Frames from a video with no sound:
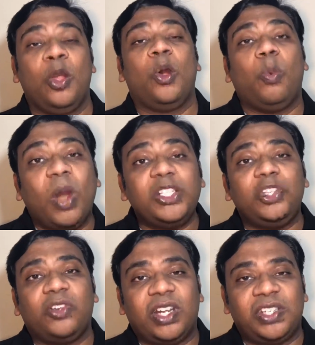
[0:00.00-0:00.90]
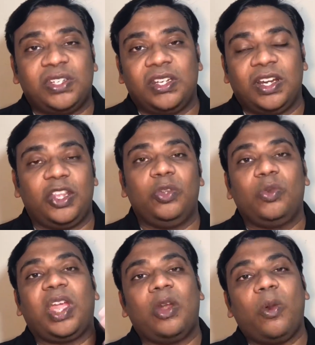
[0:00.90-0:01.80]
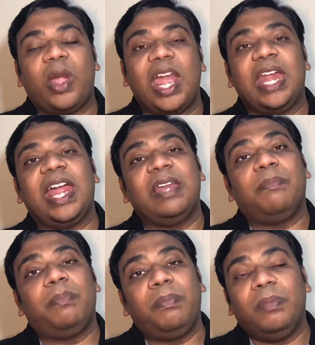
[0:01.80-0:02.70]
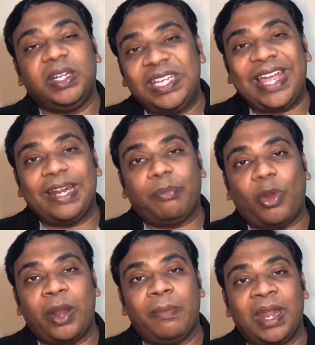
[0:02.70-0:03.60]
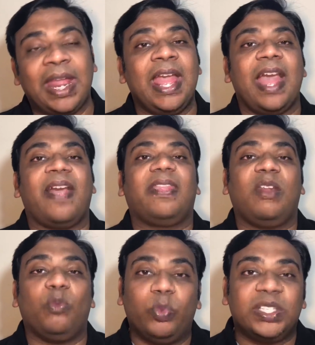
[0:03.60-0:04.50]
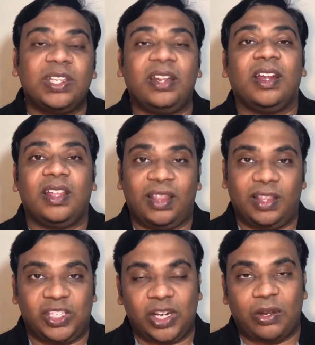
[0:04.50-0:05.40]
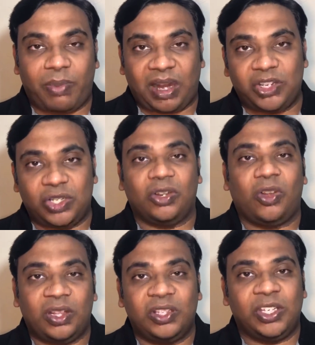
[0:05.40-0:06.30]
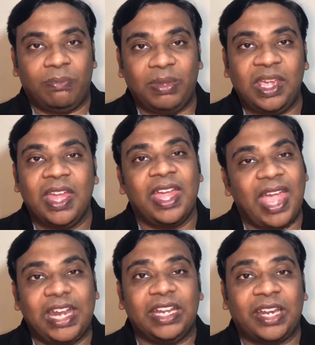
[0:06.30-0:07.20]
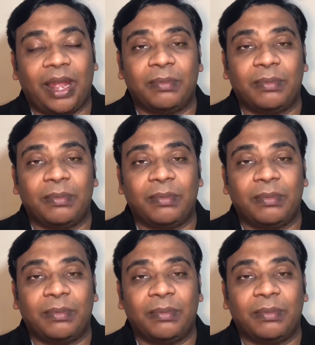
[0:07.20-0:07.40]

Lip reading: Once you're registered, you can go ahead and take an appointment and then visit the general practitioner or the GP anytime.